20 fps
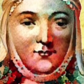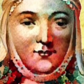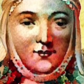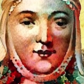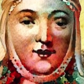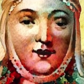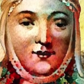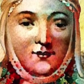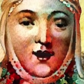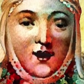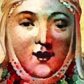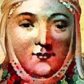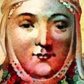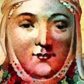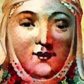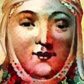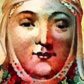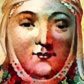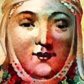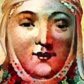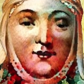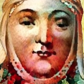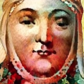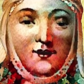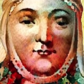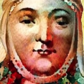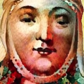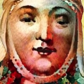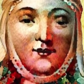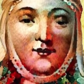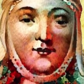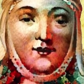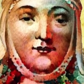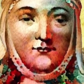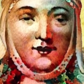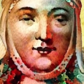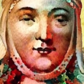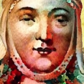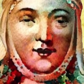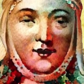The whole thing didn't help us
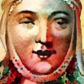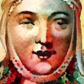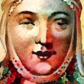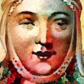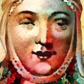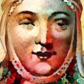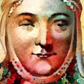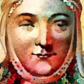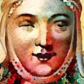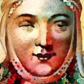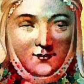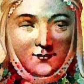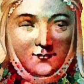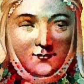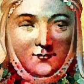stay together.